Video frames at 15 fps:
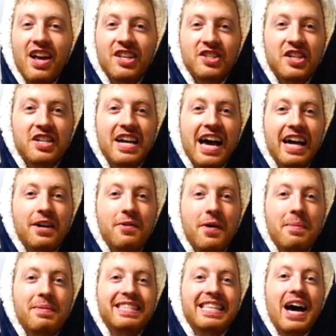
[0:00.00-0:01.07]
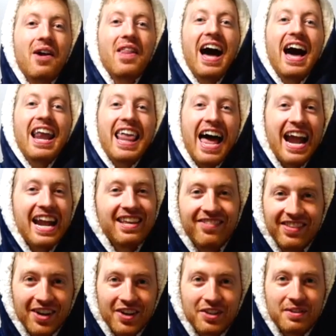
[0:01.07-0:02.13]
so you're not going to want to miss out on any
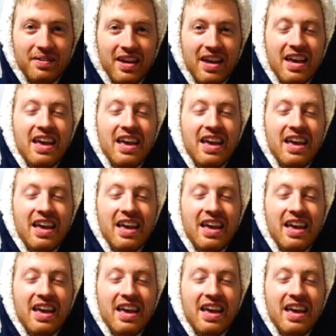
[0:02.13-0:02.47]
of those.